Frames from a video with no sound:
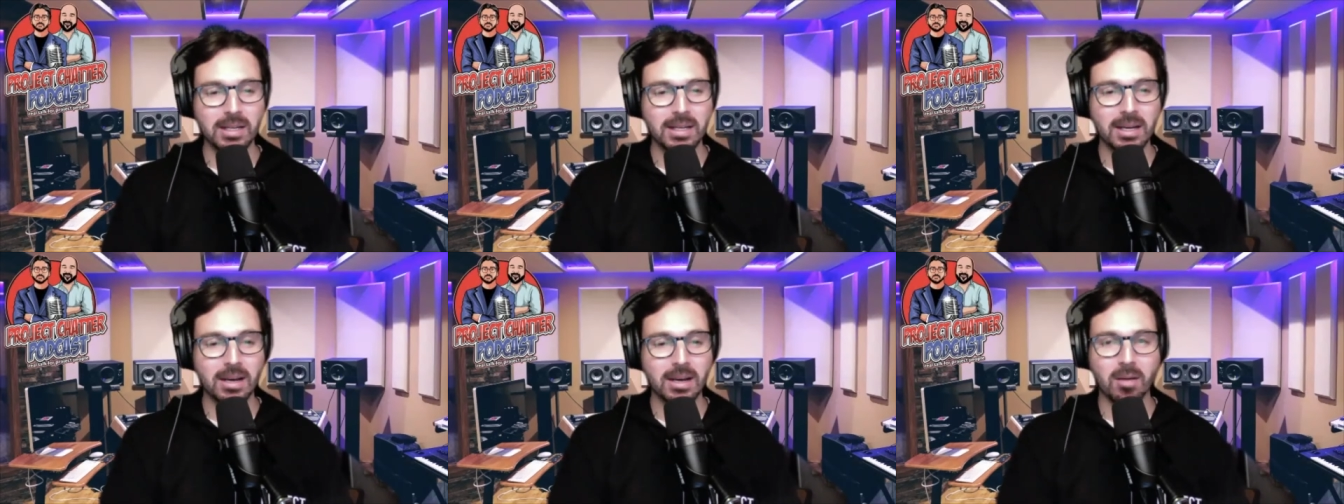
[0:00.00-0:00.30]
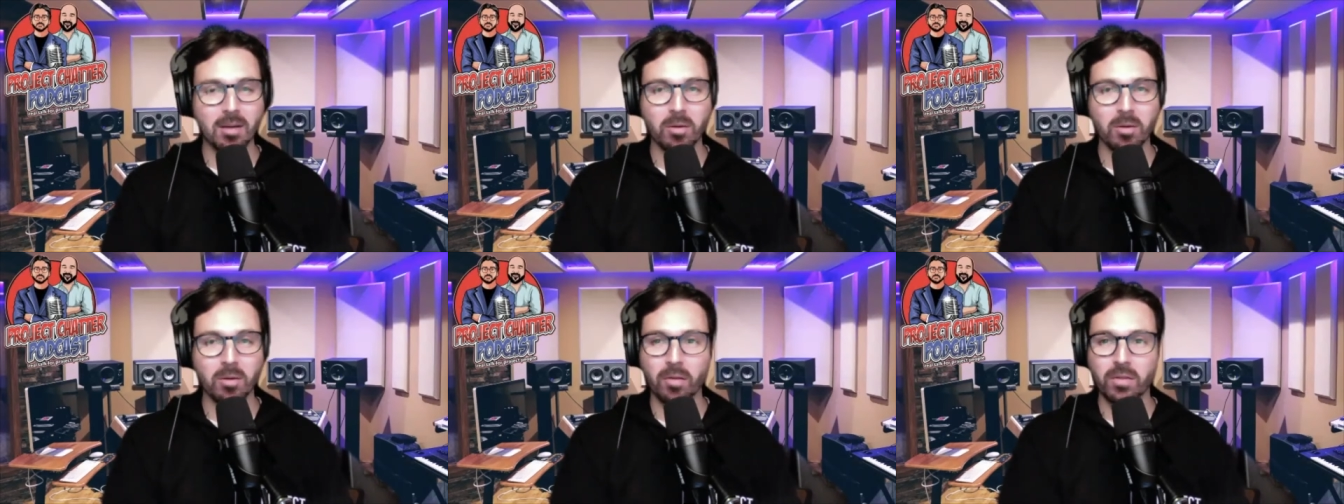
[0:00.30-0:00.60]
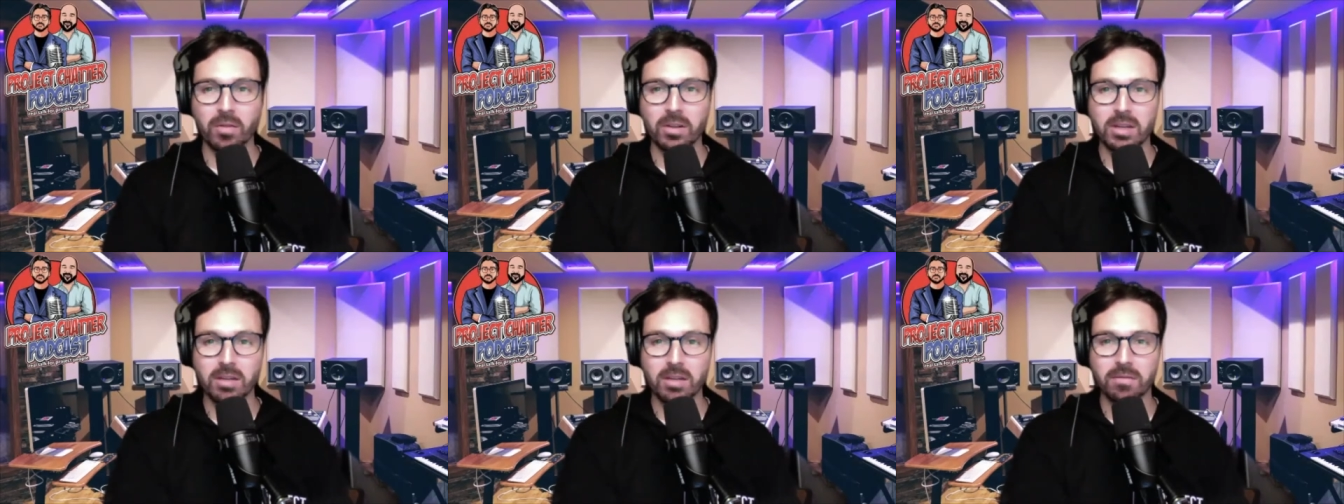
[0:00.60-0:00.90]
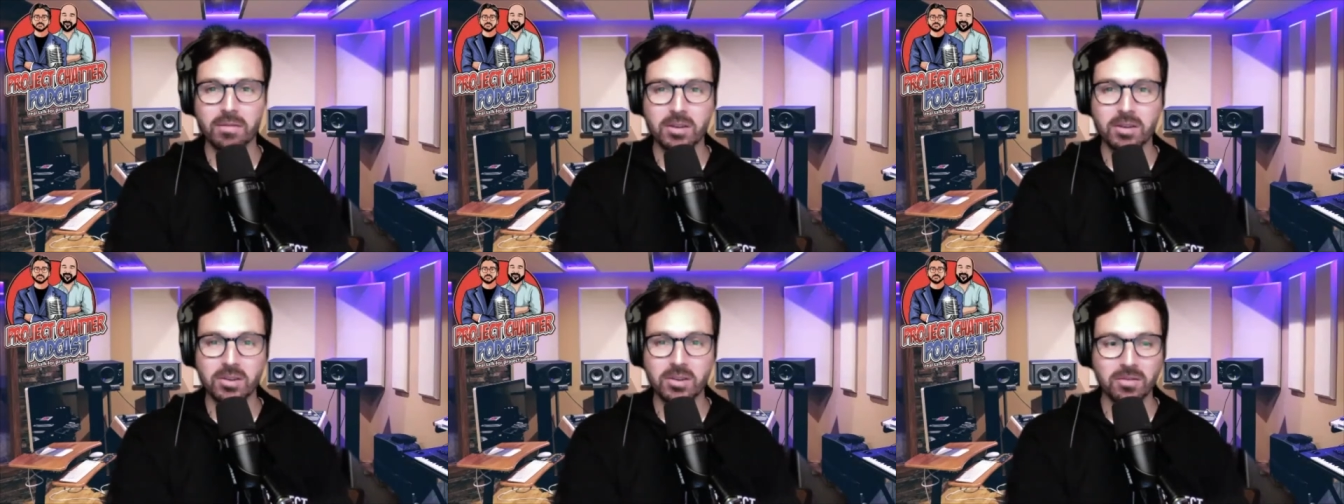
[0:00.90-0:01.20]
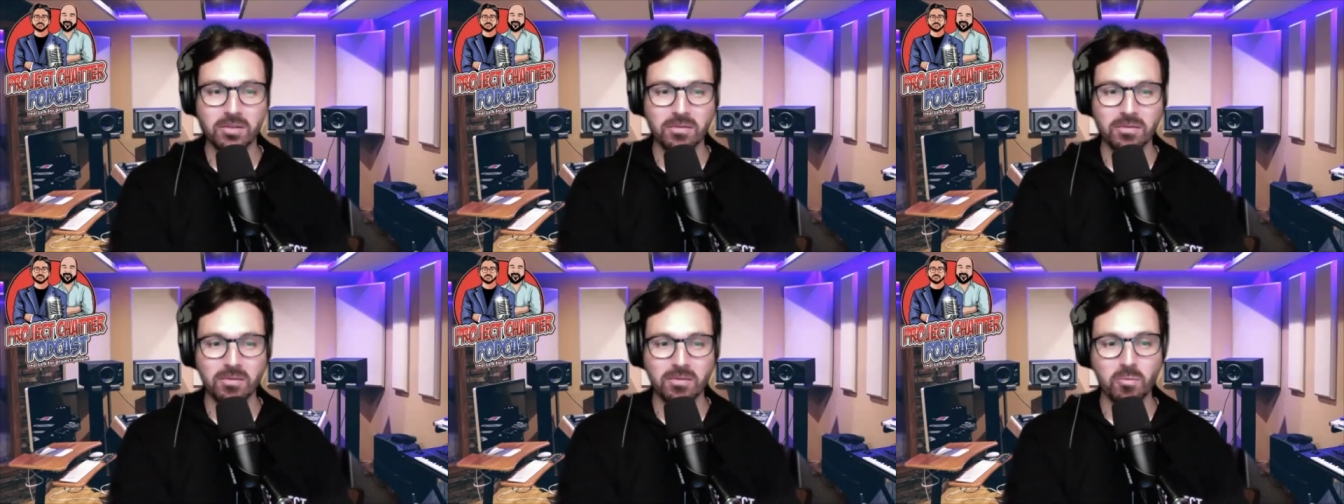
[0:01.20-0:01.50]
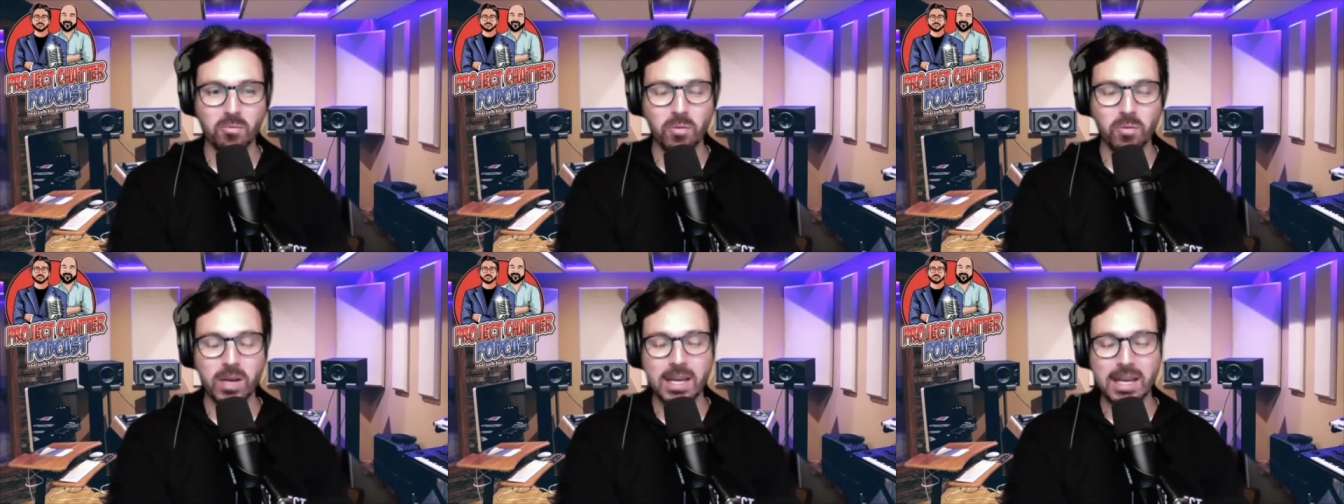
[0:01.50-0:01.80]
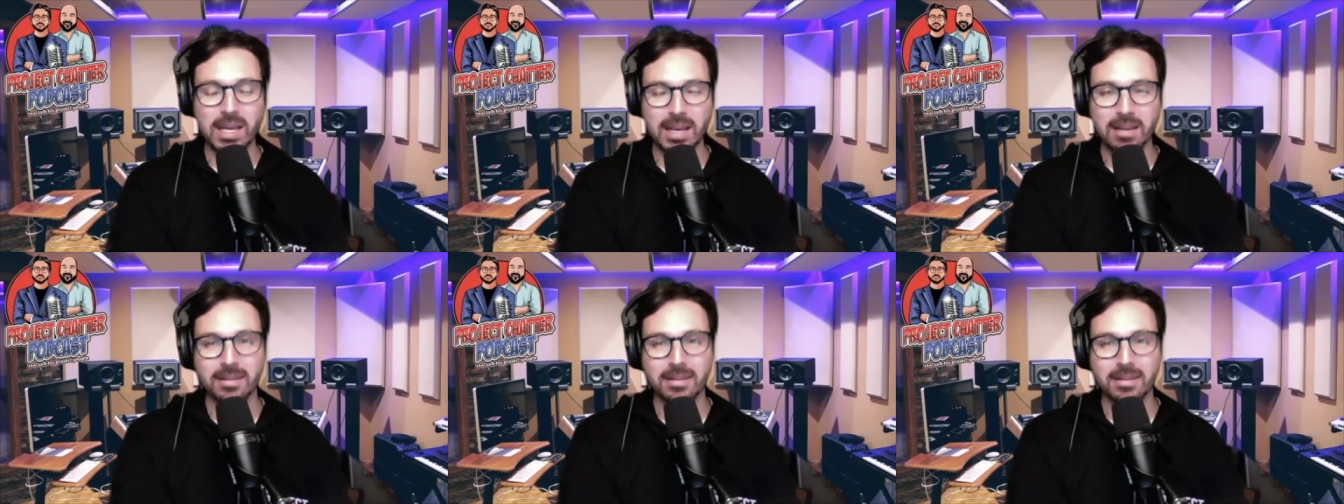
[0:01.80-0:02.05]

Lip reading: of the definition from Wiki